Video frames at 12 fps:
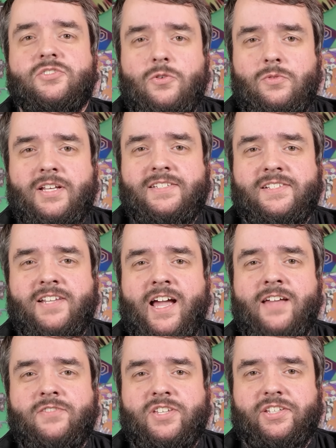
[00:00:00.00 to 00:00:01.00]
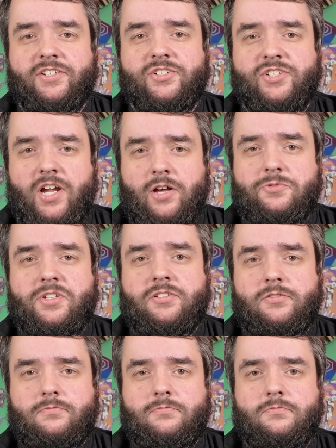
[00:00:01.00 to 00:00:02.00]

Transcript: So let's dive in, shall we?